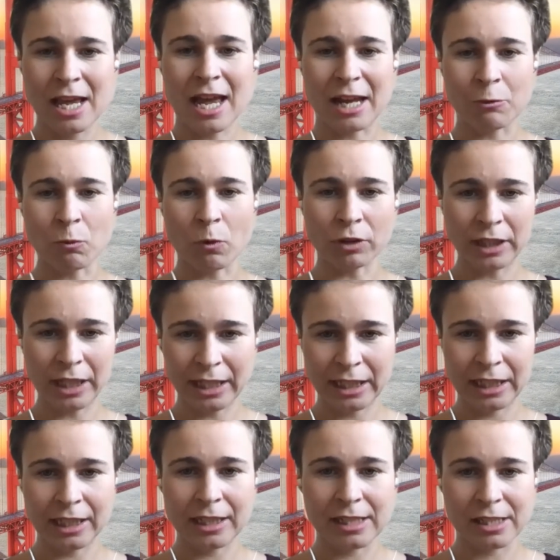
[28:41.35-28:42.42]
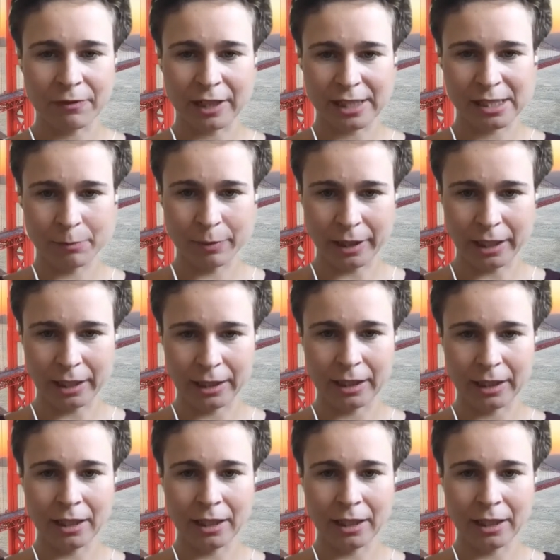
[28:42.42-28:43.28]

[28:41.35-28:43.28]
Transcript: And what they need is flexibility